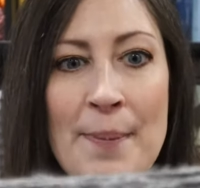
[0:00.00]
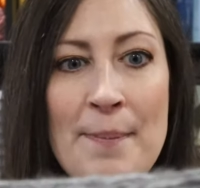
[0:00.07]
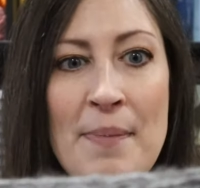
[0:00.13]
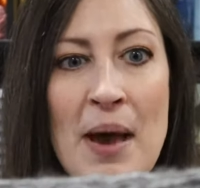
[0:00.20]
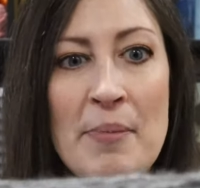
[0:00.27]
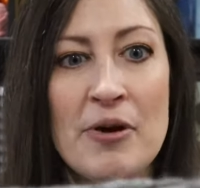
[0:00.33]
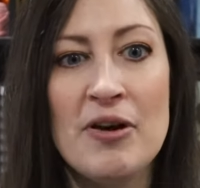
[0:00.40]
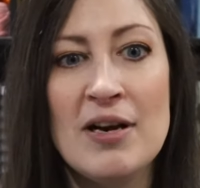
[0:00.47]

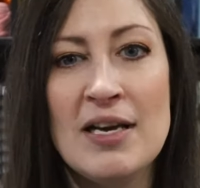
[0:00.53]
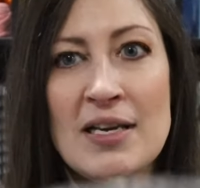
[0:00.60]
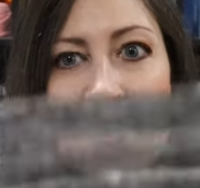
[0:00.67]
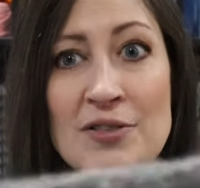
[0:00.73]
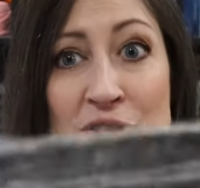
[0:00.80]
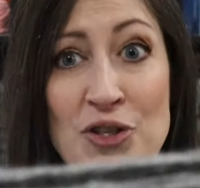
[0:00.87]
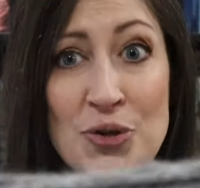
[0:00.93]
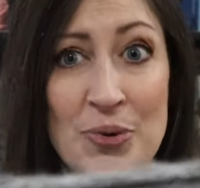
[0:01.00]
memory
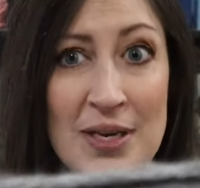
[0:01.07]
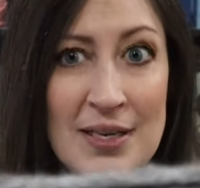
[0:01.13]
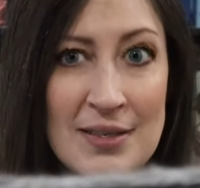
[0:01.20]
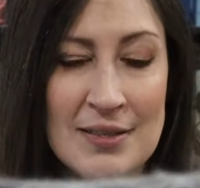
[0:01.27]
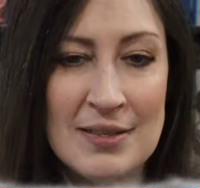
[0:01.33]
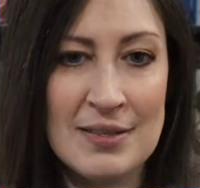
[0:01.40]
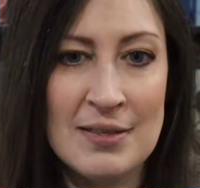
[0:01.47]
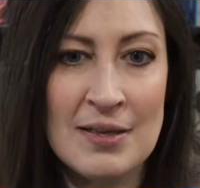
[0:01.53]
to
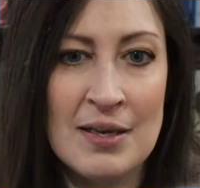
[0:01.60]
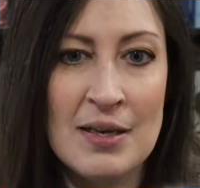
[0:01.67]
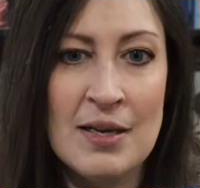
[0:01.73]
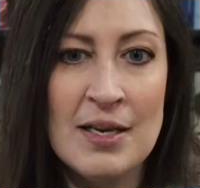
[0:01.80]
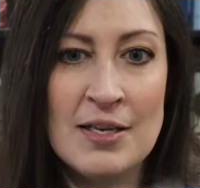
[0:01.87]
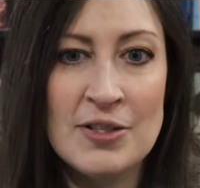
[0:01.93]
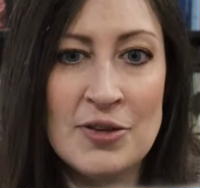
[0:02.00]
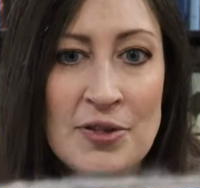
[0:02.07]
it.
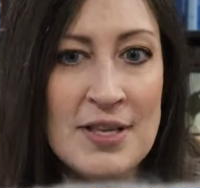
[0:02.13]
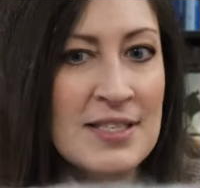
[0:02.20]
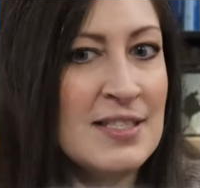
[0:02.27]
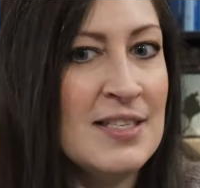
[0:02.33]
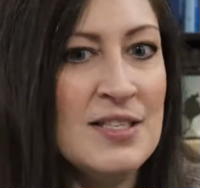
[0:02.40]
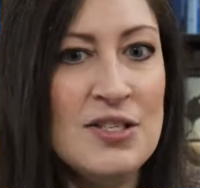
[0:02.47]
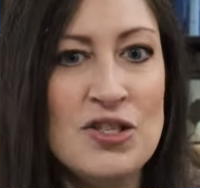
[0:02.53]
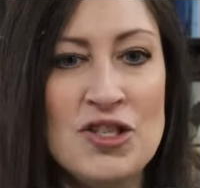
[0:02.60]
So this
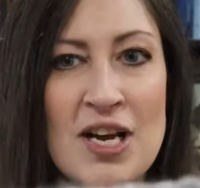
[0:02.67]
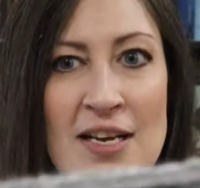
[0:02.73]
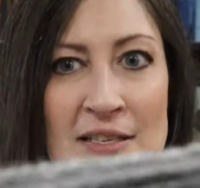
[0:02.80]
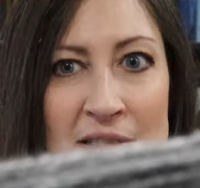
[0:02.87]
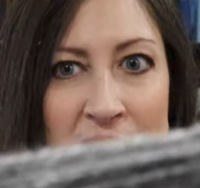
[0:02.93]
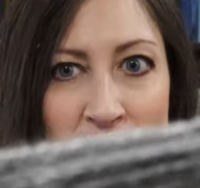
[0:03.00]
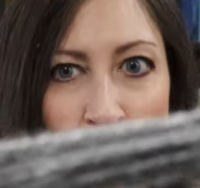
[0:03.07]
is just